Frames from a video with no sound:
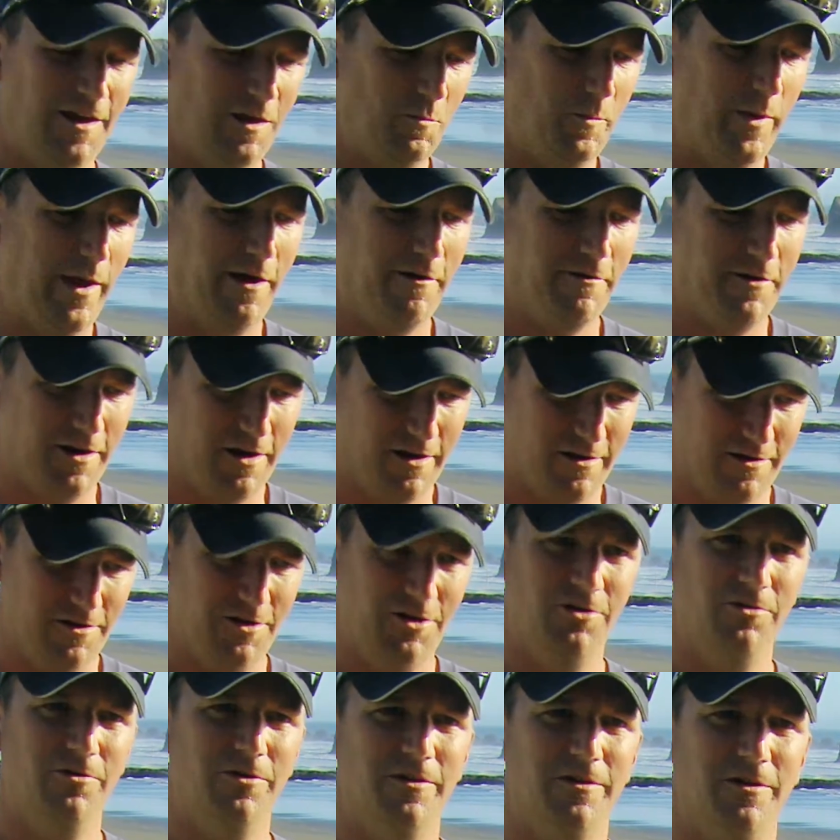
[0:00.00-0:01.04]
and pounding on
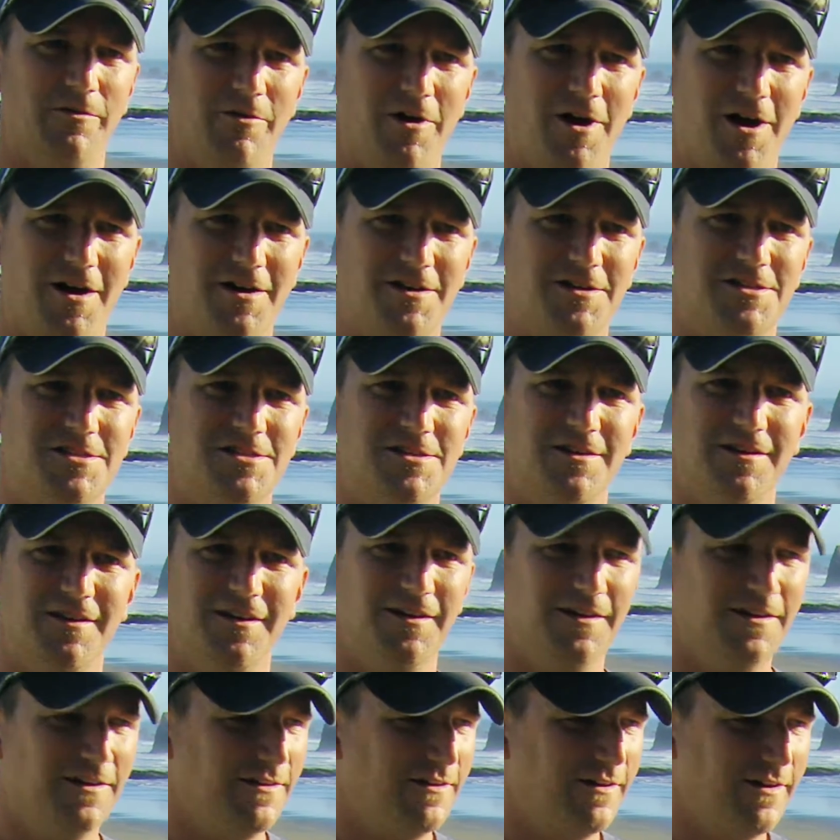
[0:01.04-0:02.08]
you and the rocks,
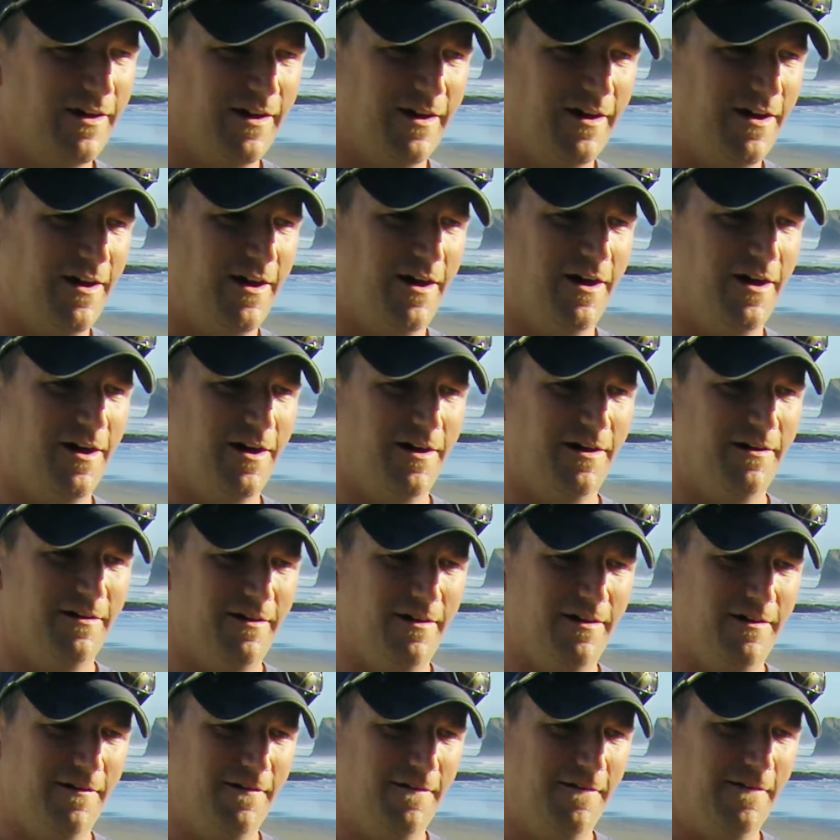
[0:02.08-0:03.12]

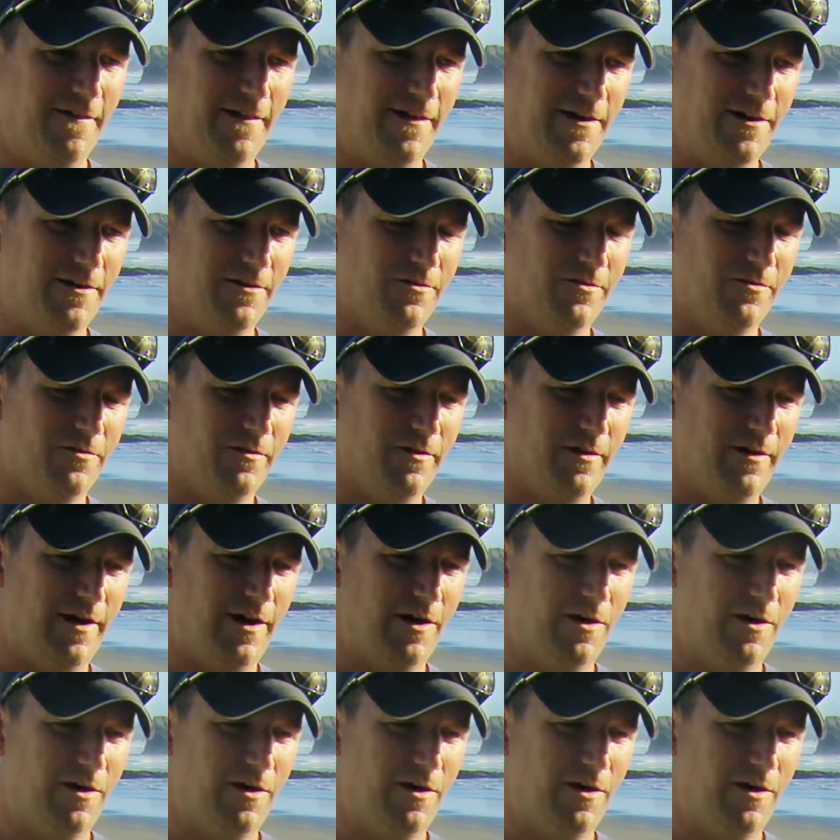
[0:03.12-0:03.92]
how